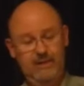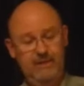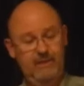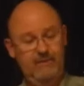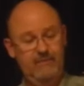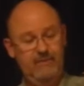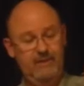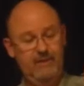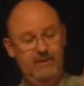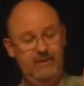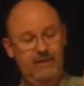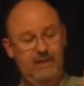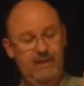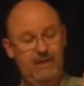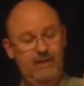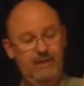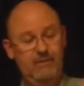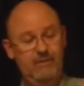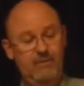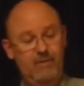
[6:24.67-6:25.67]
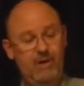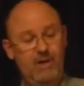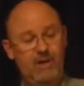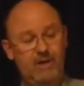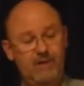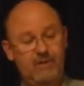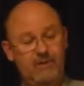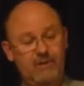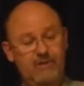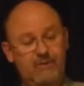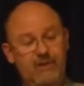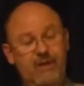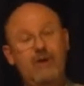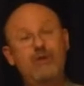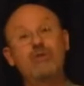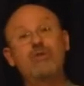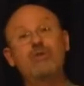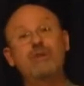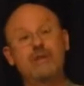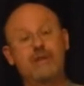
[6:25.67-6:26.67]
living water that's
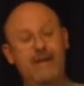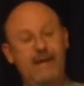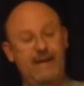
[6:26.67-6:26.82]
alkaline